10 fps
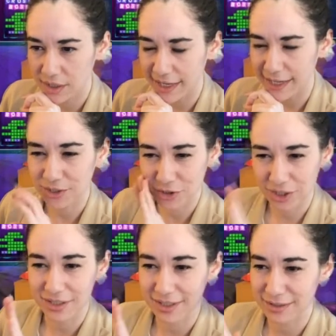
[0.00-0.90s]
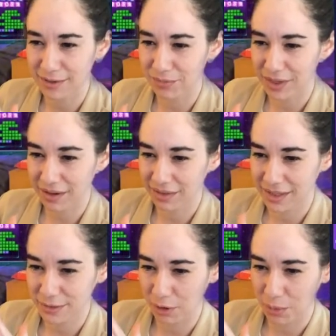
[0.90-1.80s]
I actually just did something on
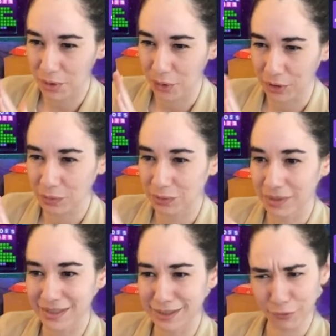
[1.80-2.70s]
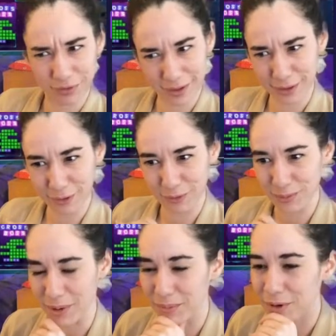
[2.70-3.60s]
this, so I'm annoyed with myself that I don't
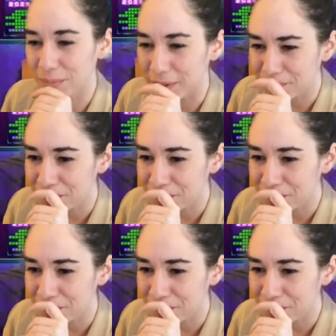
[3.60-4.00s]
remember, but